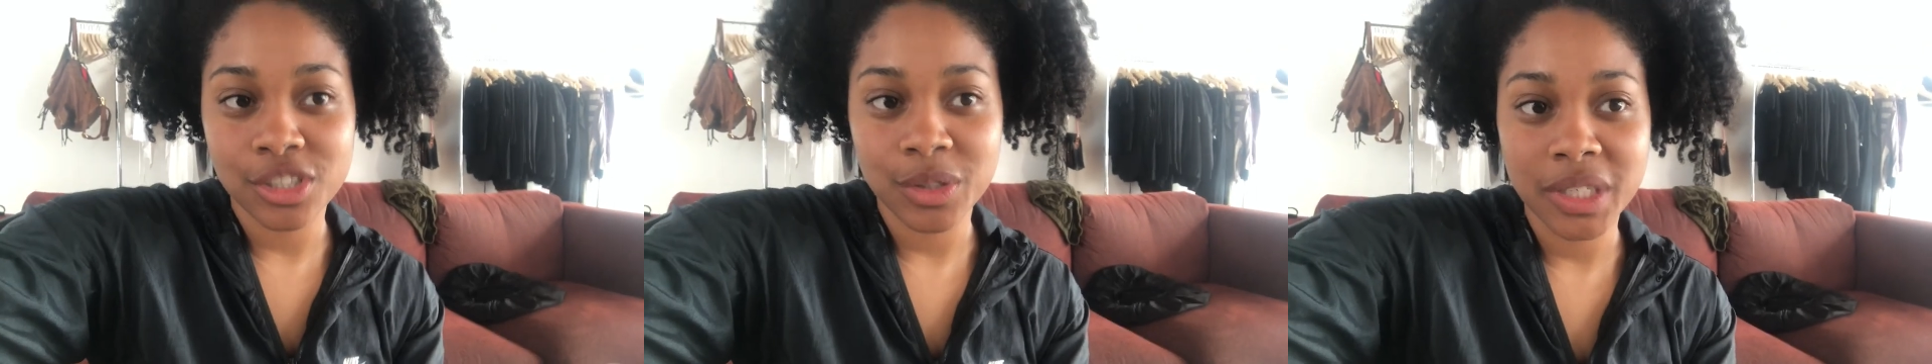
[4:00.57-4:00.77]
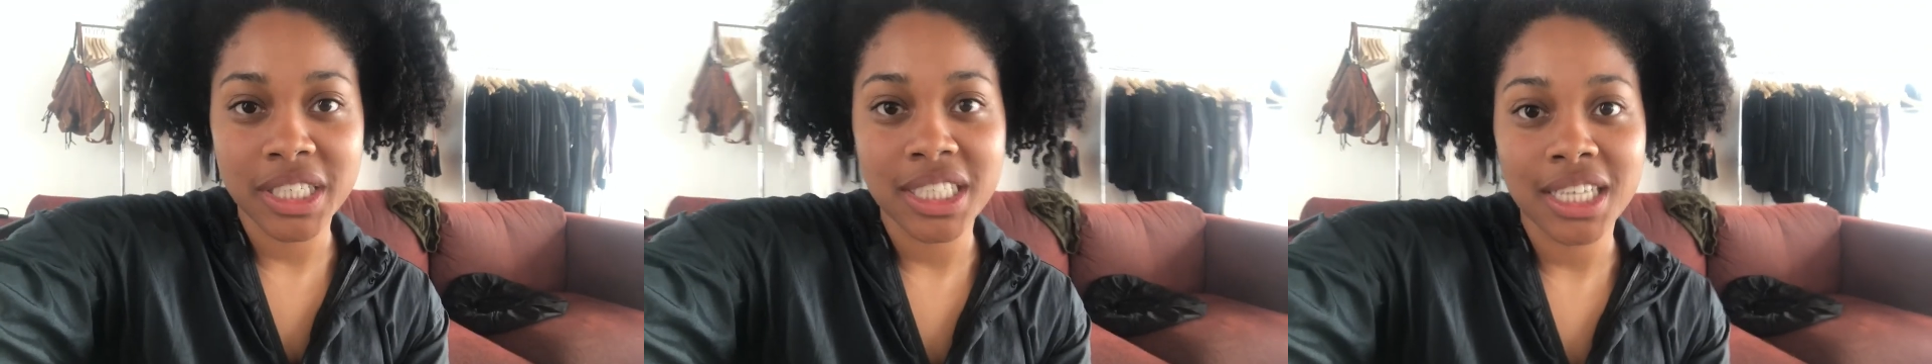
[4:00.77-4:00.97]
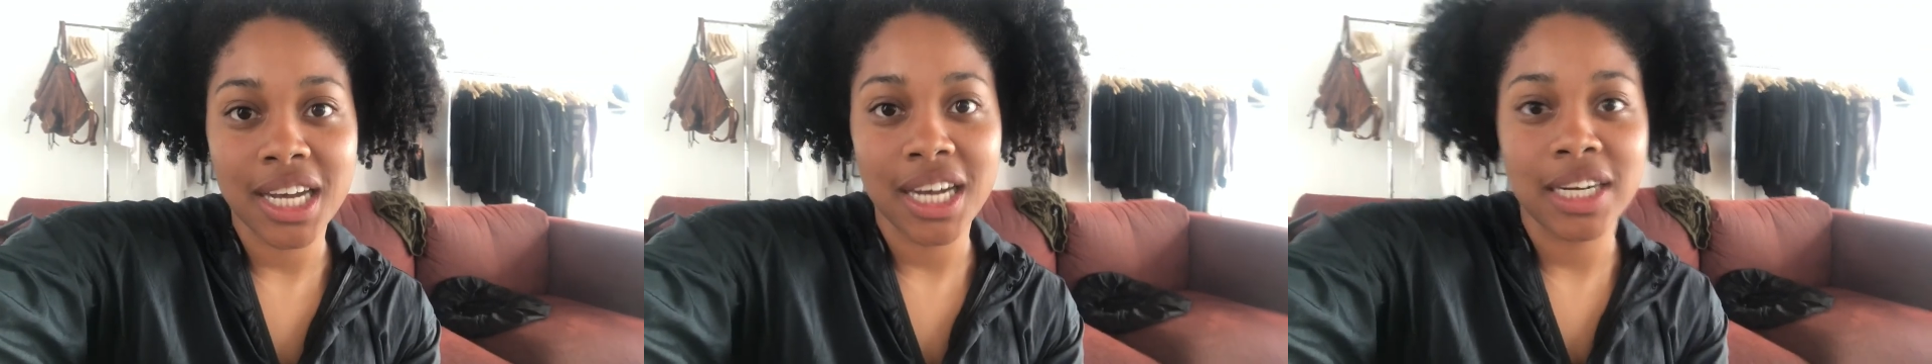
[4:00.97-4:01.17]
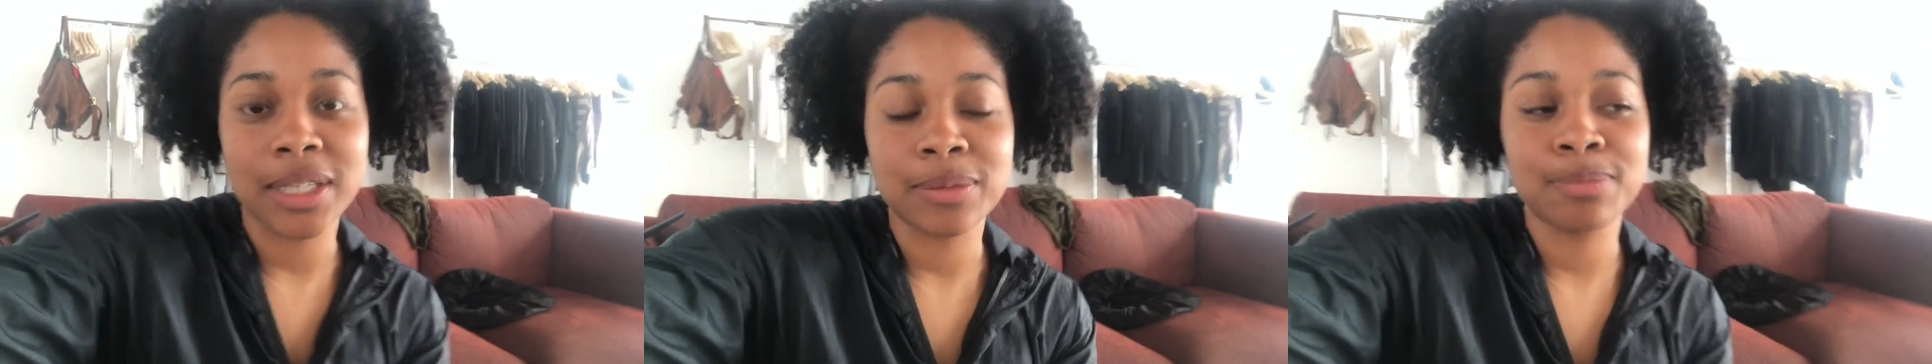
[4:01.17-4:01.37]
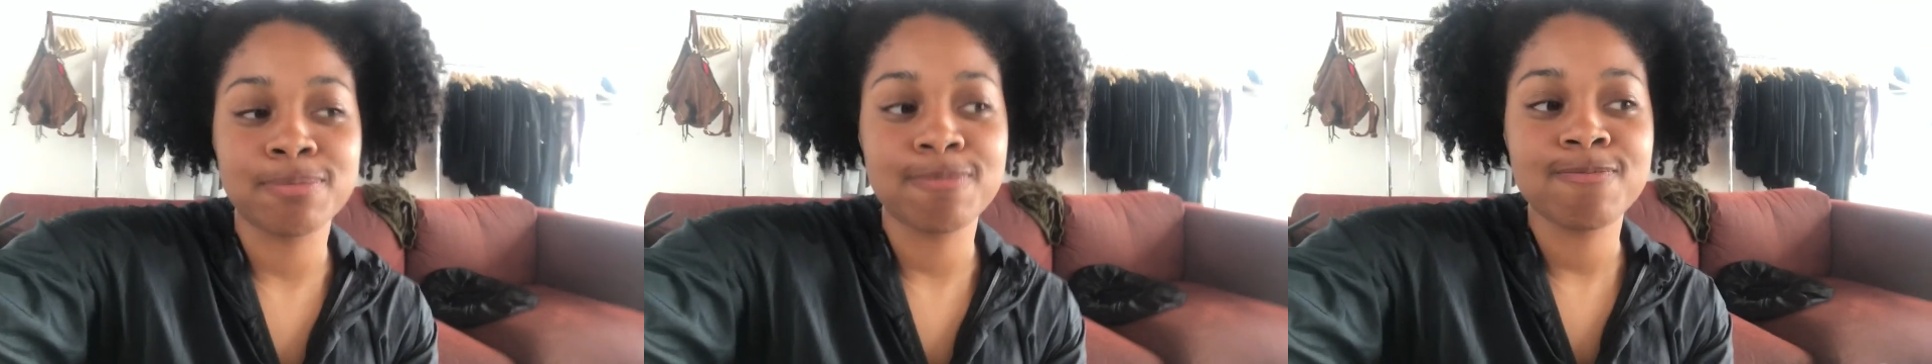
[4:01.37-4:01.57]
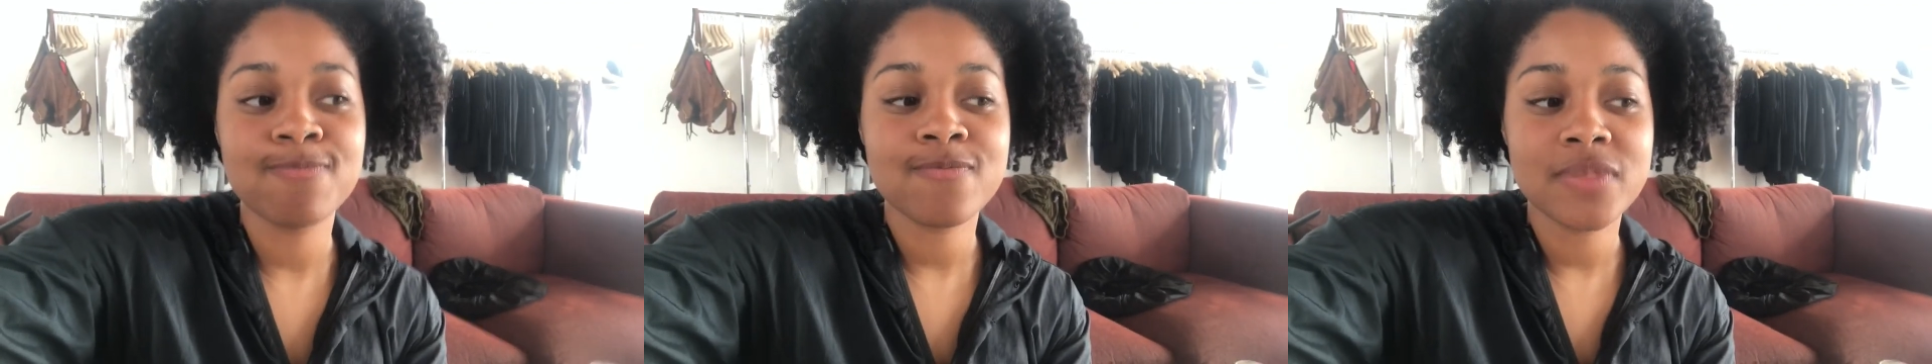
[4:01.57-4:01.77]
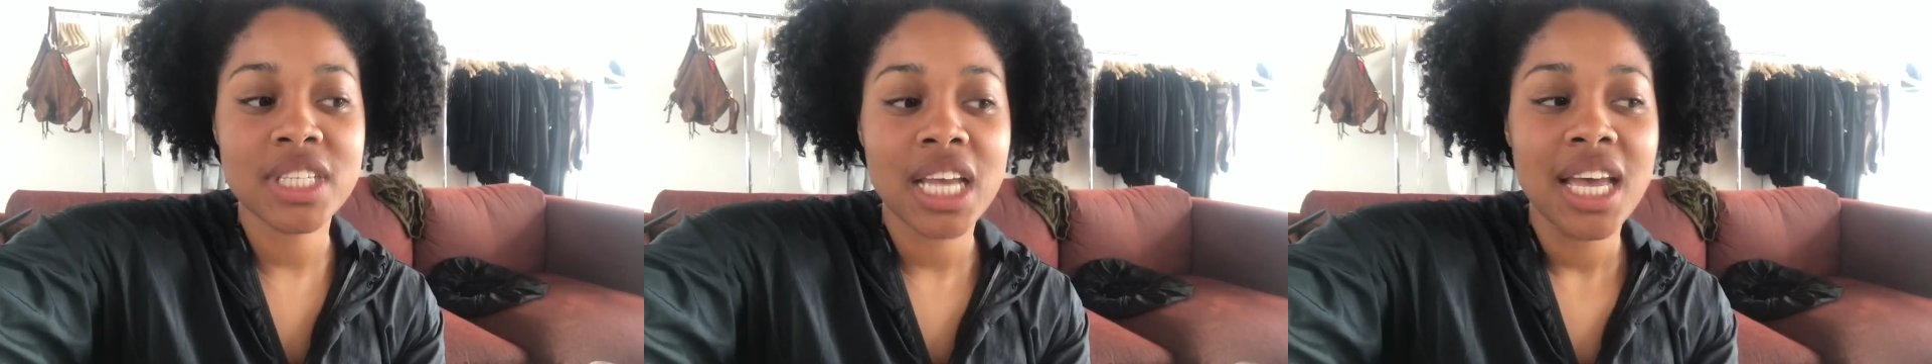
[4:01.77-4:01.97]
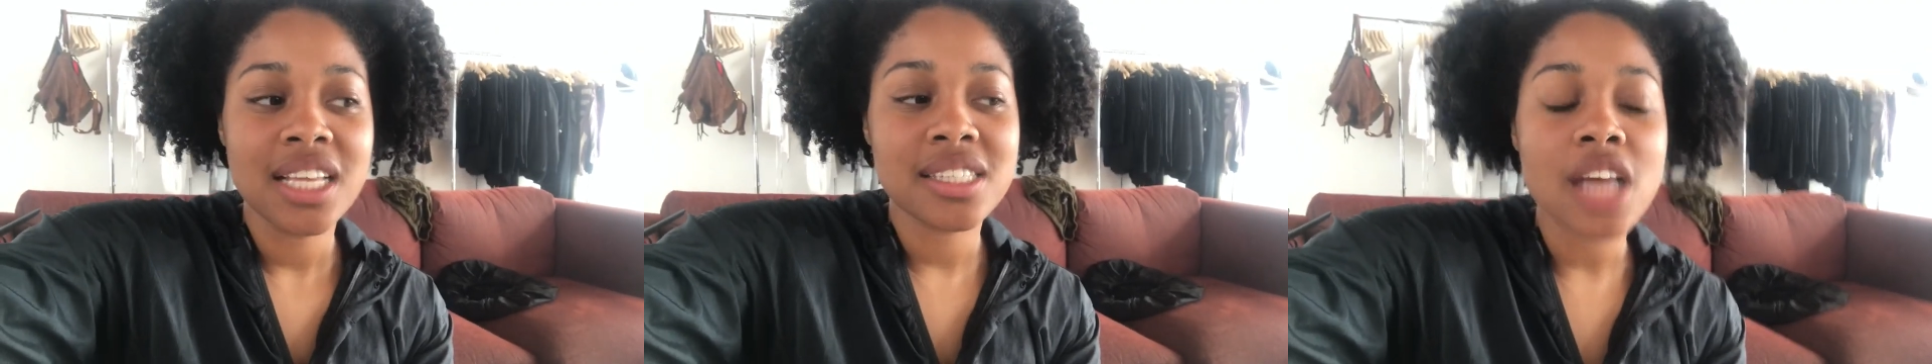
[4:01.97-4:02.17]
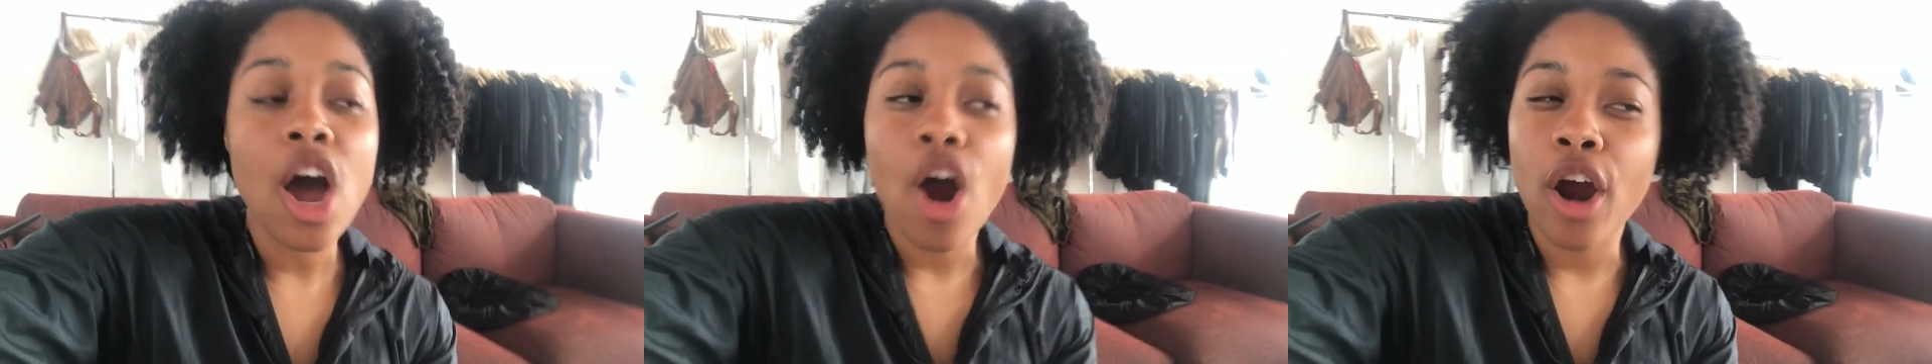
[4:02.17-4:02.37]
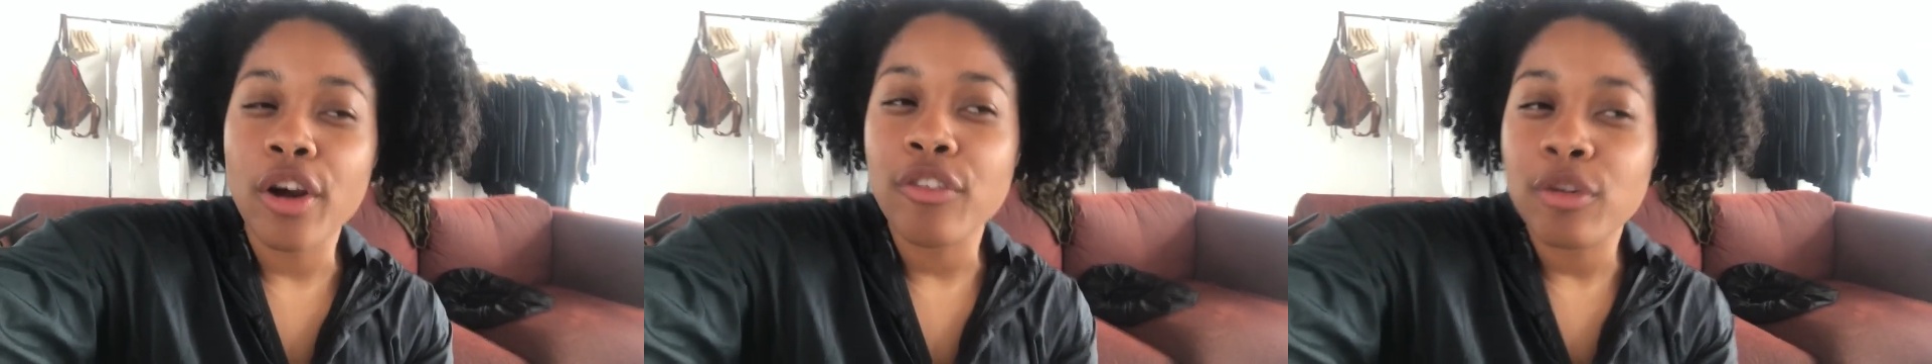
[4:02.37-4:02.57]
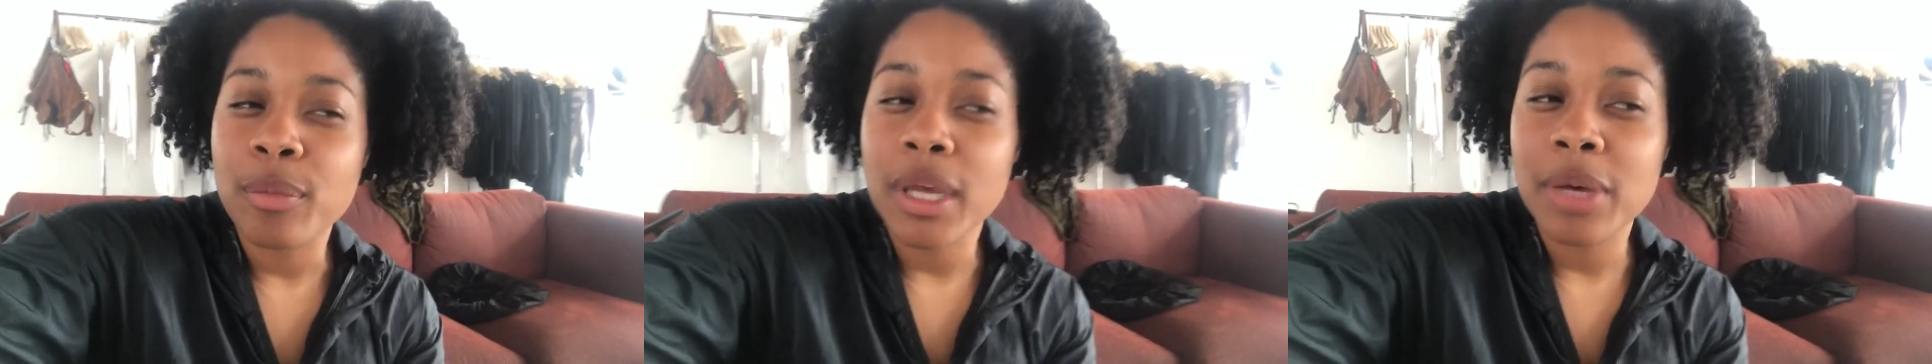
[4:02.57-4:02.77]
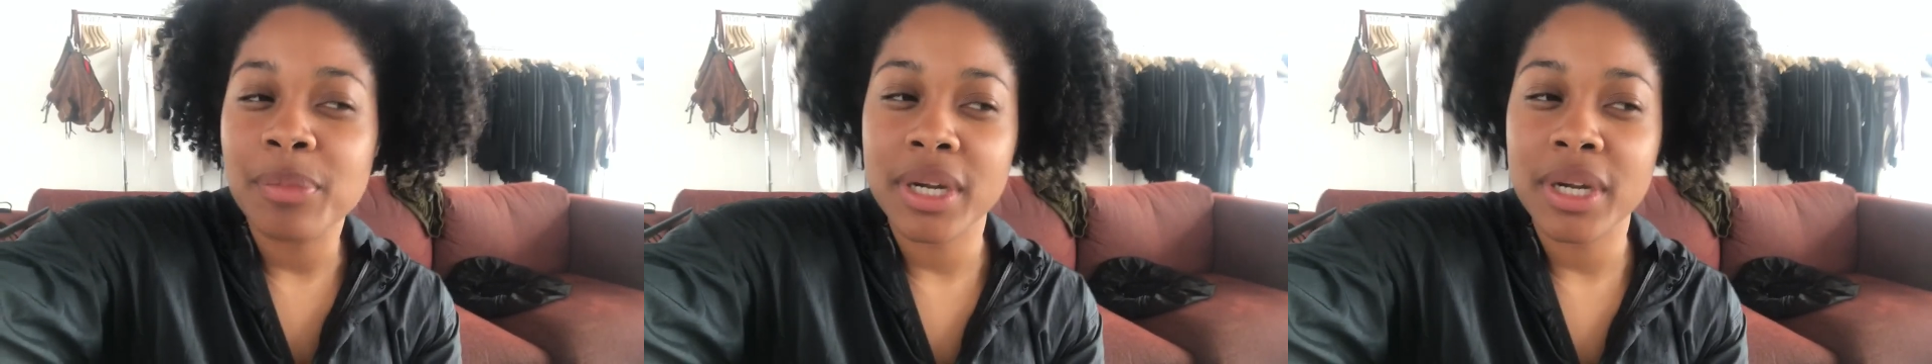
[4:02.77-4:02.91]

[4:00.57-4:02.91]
to it. Um, it's not hard for me,